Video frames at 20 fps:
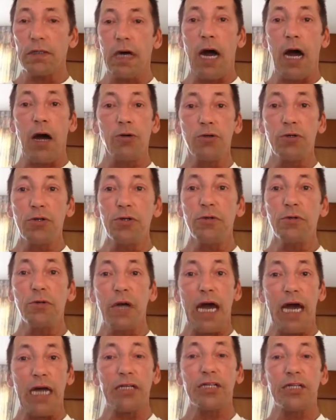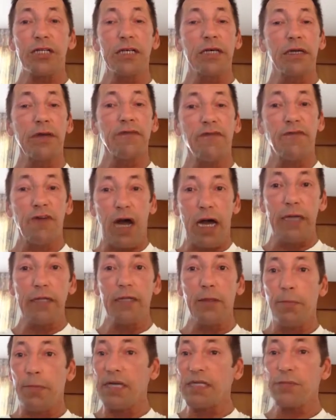how to actually
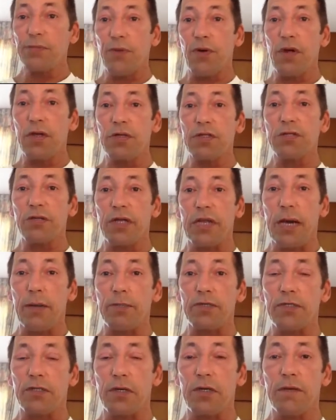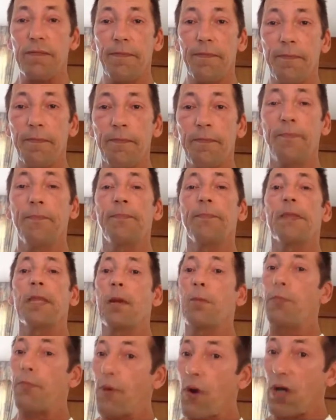find the best products on Amazon,
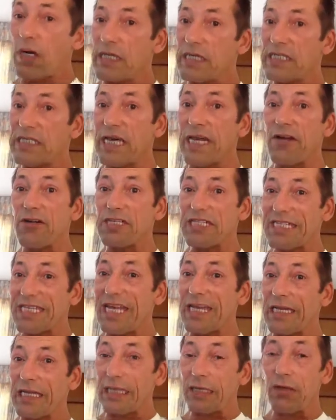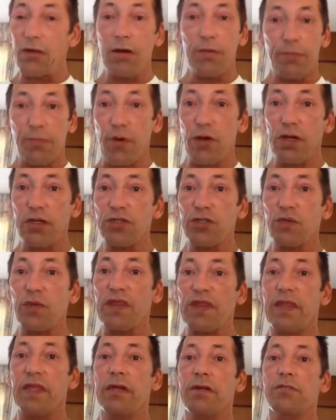products that are selling, not products
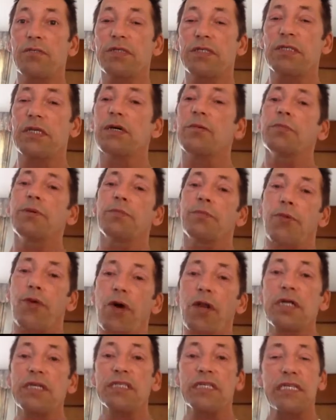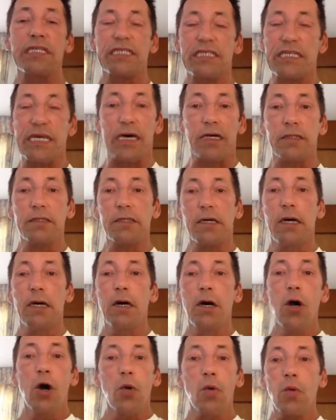we think will sell, but products that sell.
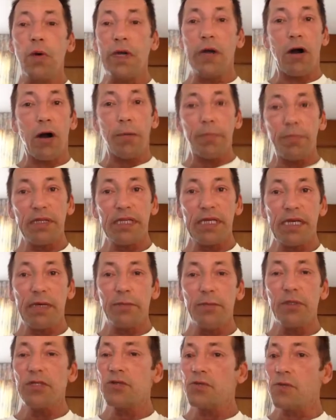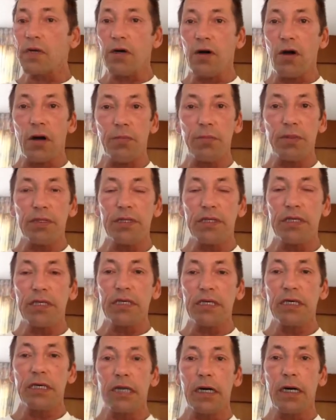We copy the image, we copy
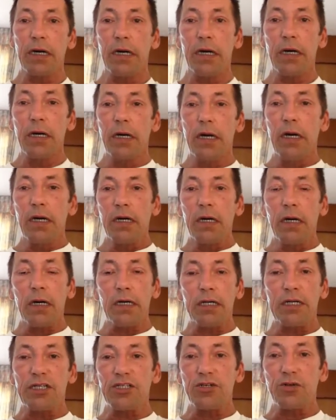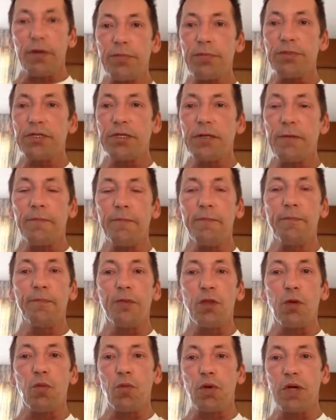the description,
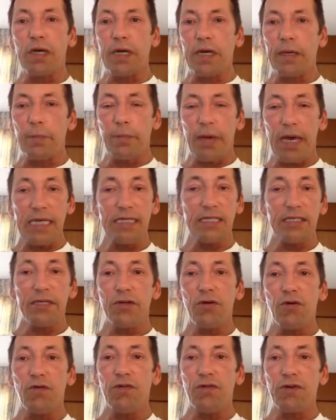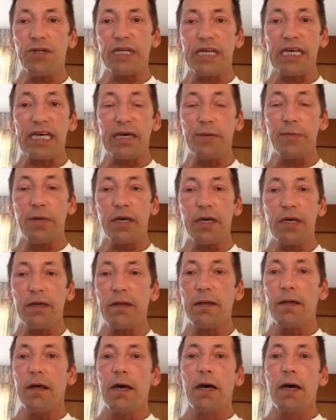we paste it over to eBay.